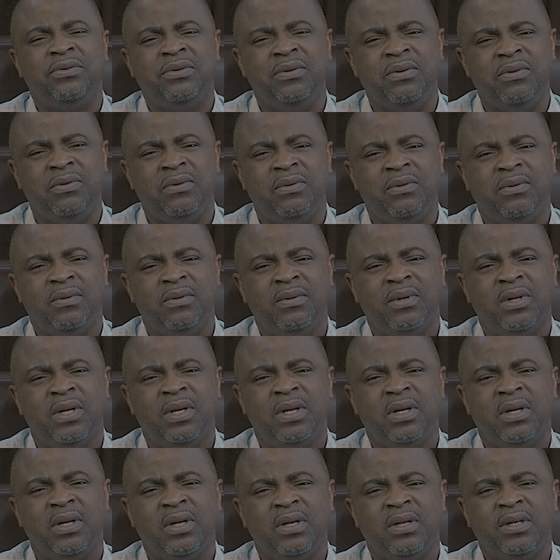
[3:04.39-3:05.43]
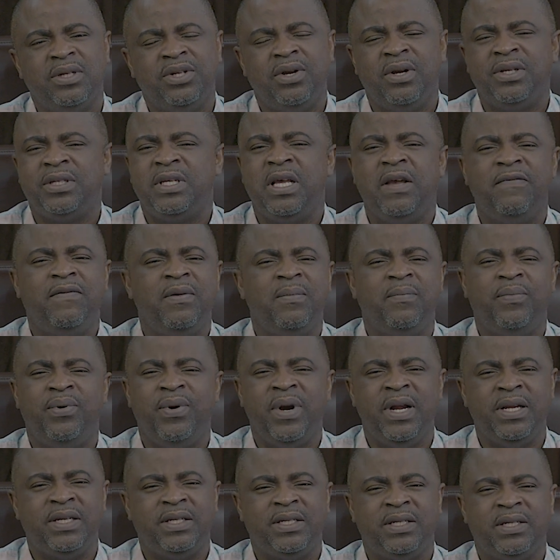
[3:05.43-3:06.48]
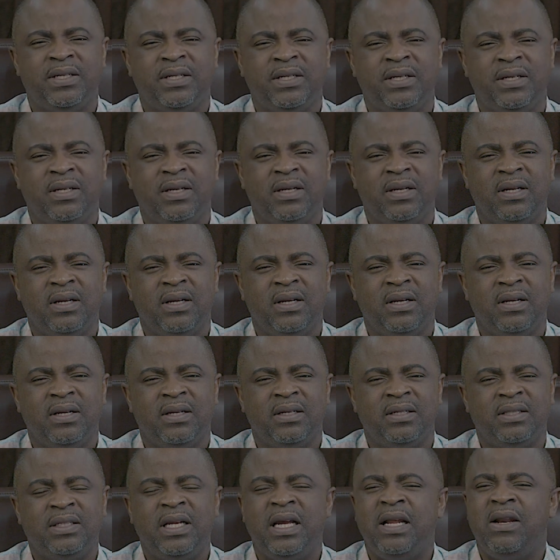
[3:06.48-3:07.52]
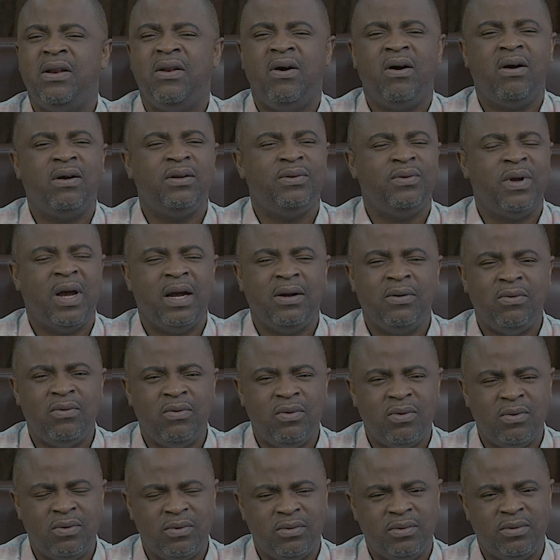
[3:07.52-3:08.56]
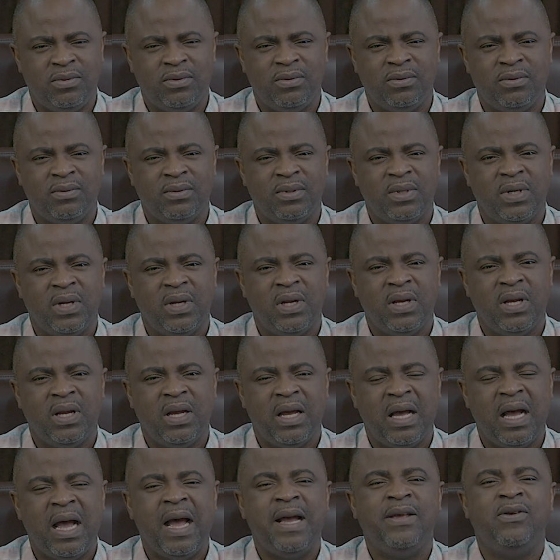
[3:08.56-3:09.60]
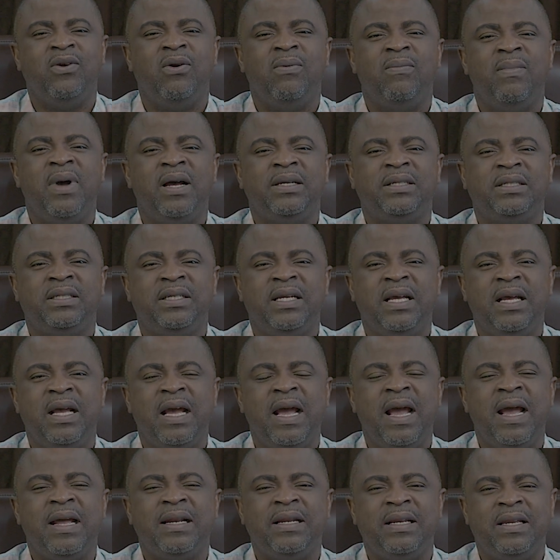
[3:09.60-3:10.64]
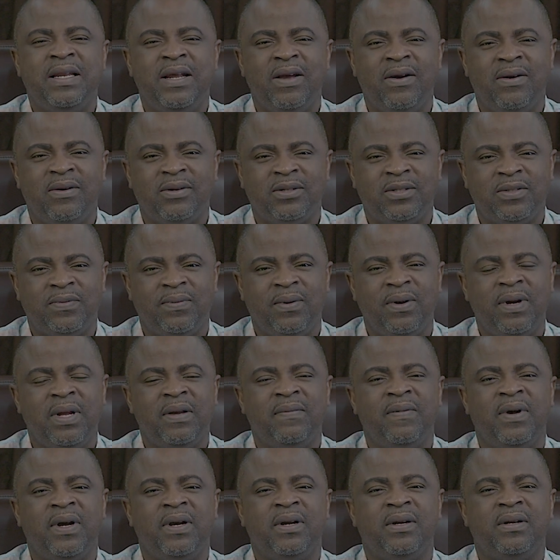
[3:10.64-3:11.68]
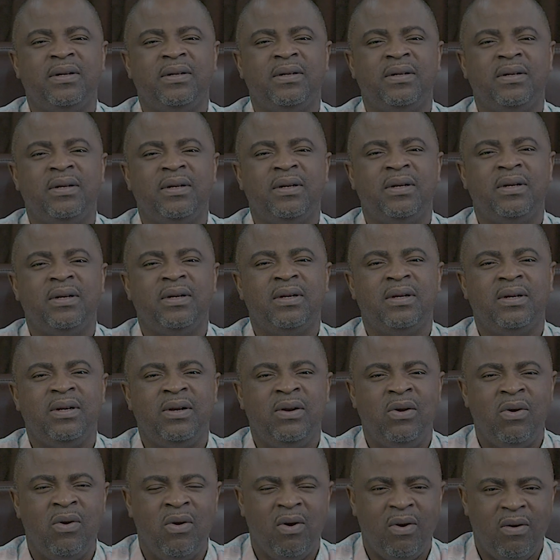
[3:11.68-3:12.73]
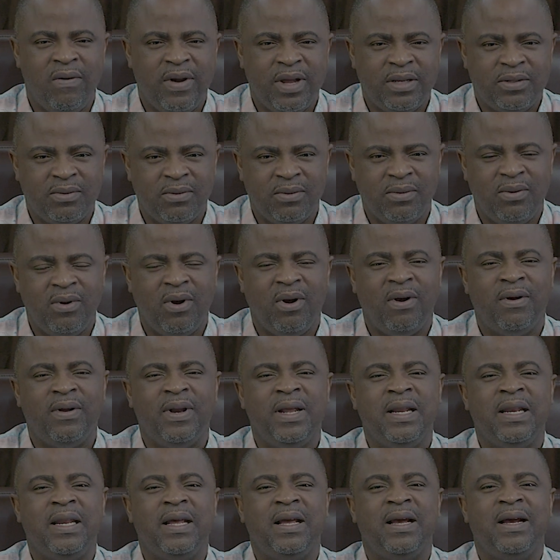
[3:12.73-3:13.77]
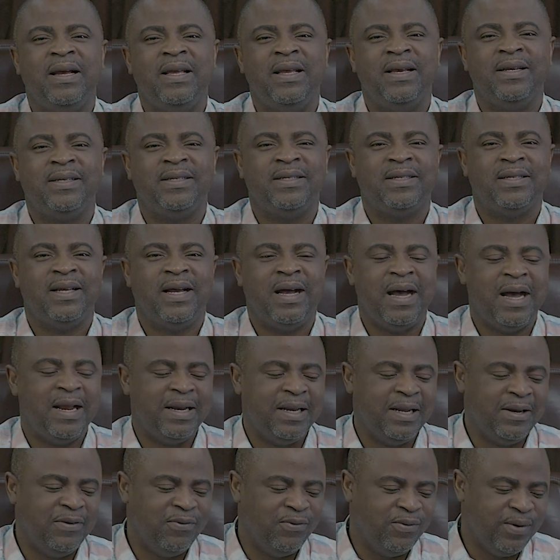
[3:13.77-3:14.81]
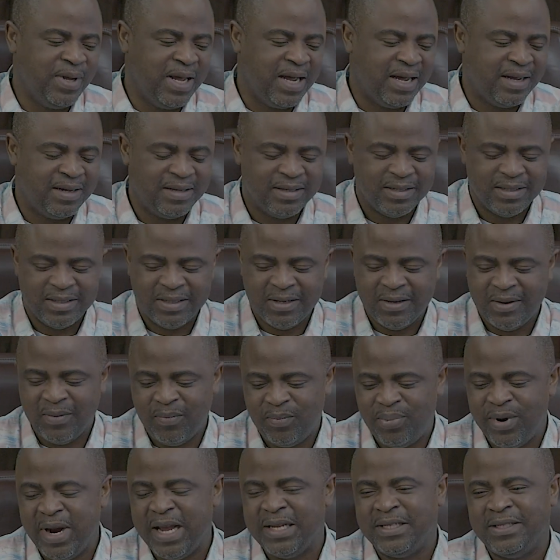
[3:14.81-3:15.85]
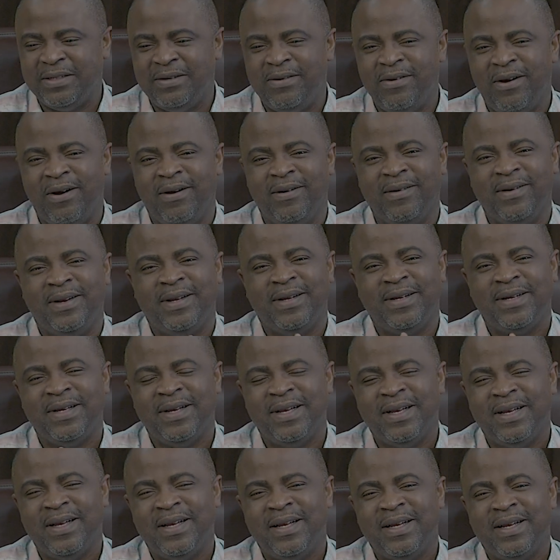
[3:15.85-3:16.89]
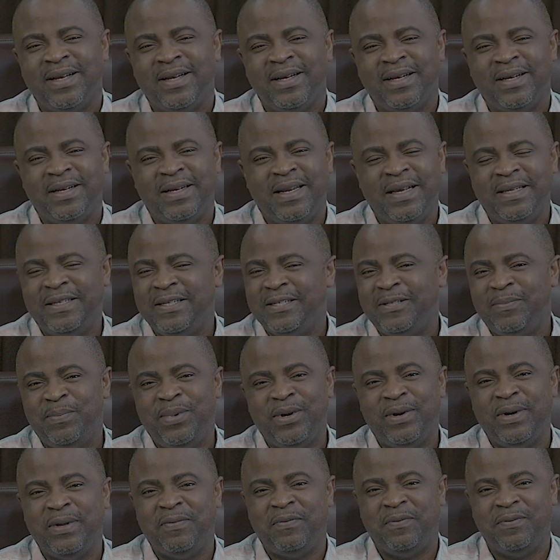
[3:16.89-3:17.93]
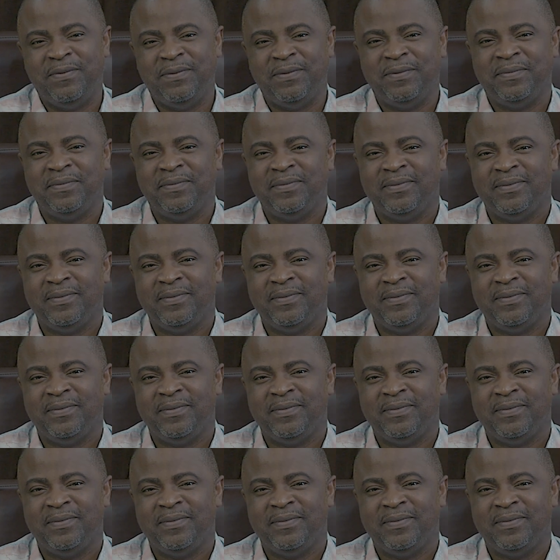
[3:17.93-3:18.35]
to you. Just give him praise. Say, Lord, you are good and your mercy endures forever. Glory to God in the highest. Hallelujah. Praise God. This is beautiful.